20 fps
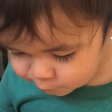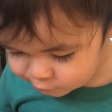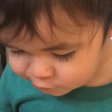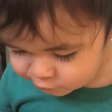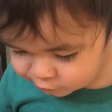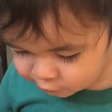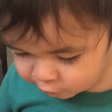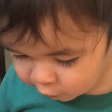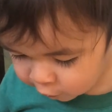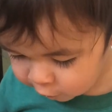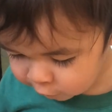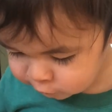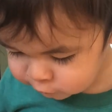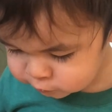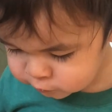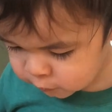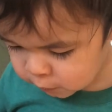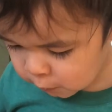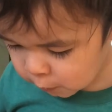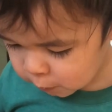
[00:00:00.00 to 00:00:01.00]

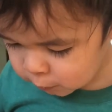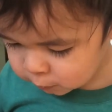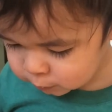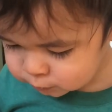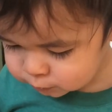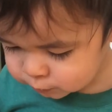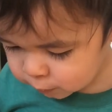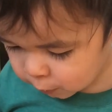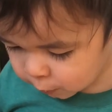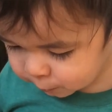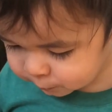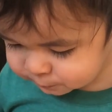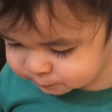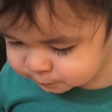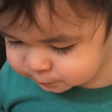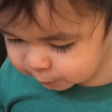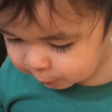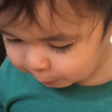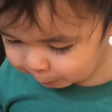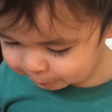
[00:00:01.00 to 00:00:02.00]
pointers for how to get
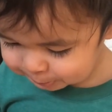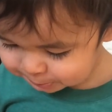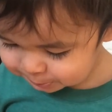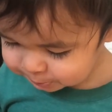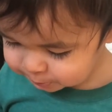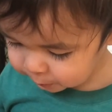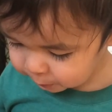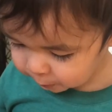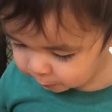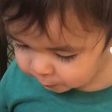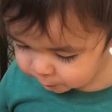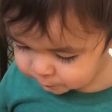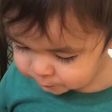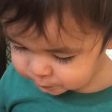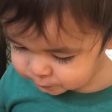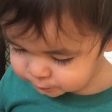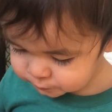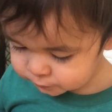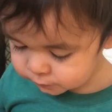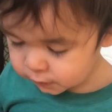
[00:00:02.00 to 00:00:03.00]
them to pee
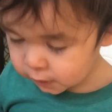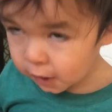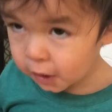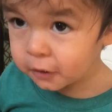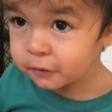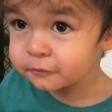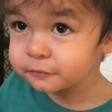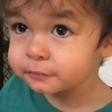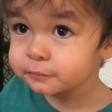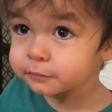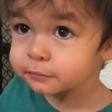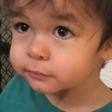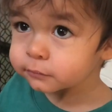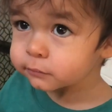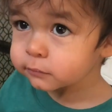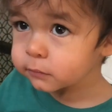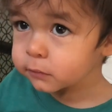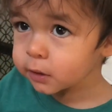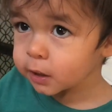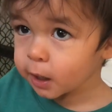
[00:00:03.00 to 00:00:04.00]
in the
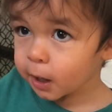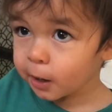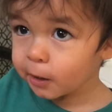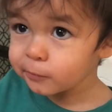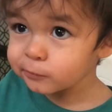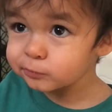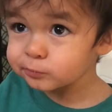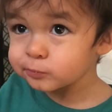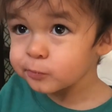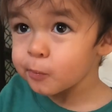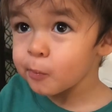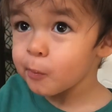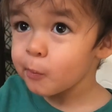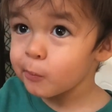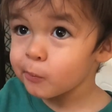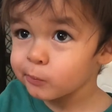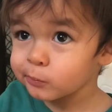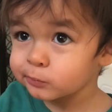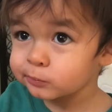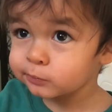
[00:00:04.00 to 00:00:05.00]
toilet,
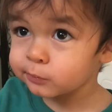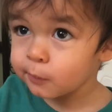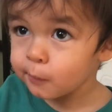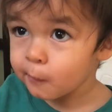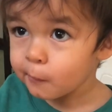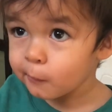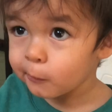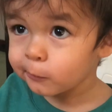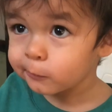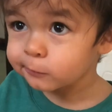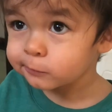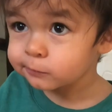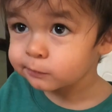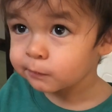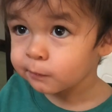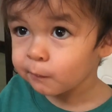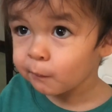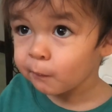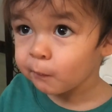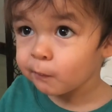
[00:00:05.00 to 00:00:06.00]
please let me
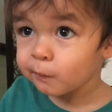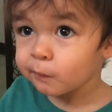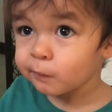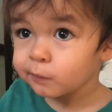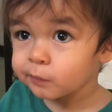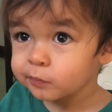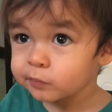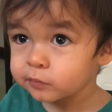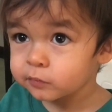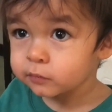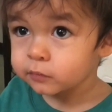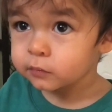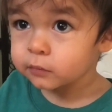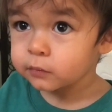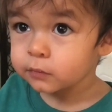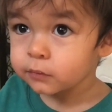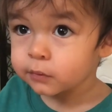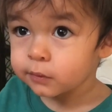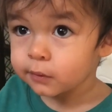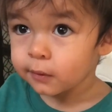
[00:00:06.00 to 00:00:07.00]
know in the
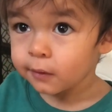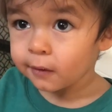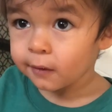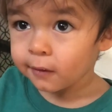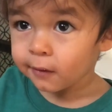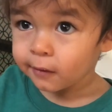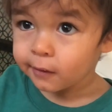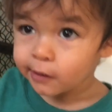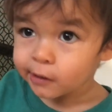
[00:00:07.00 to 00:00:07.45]
comments below.